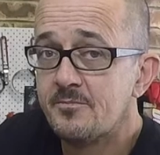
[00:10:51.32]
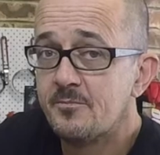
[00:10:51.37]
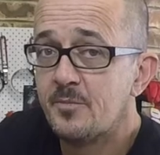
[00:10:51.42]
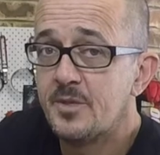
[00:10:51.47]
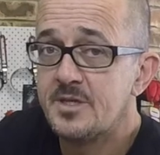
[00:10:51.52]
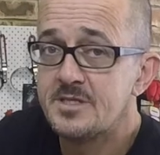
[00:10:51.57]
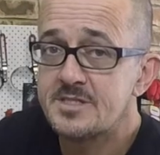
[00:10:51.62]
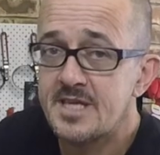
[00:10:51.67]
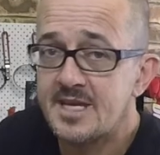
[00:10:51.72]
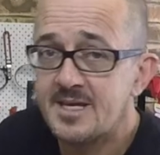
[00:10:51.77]

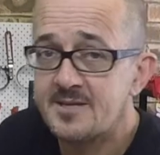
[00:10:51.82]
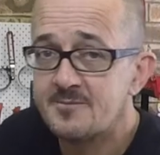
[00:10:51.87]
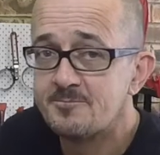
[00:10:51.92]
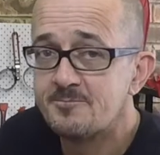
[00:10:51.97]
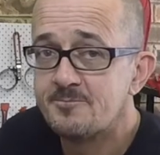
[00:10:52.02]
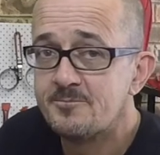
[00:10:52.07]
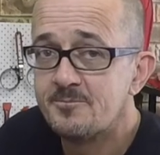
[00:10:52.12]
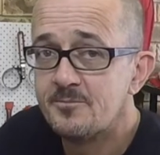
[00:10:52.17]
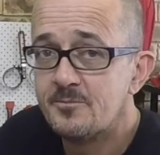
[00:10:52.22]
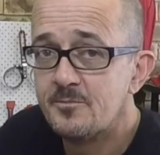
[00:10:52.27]
peace out,
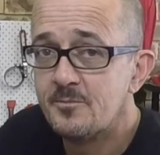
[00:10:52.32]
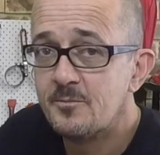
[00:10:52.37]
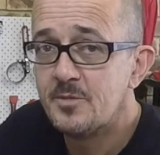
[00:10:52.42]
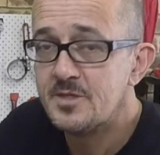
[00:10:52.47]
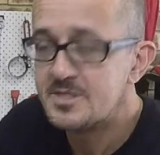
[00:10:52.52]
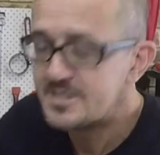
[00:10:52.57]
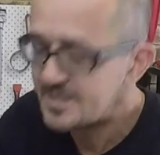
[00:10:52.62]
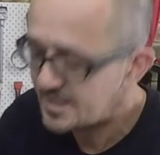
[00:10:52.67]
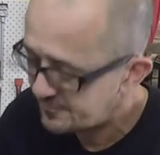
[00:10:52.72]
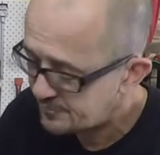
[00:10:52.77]
be
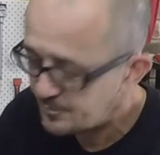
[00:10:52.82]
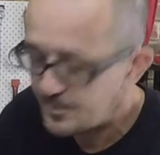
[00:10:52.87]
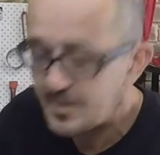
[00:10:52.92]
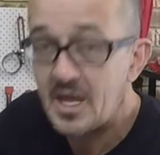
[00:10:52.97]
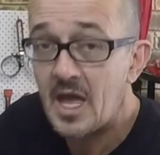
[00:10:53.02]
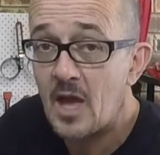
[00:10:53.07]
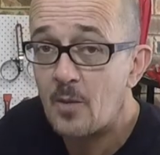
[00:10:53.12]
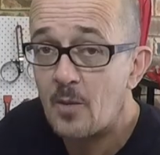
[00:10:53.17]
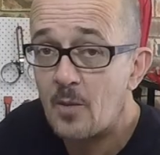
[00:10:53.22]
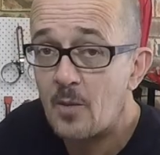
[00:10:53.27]
safe, be
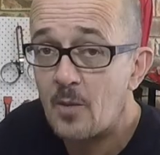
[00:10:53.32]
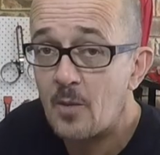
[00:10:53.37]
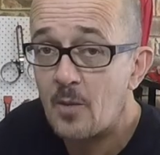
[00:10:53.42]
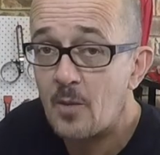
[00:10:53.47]
happy.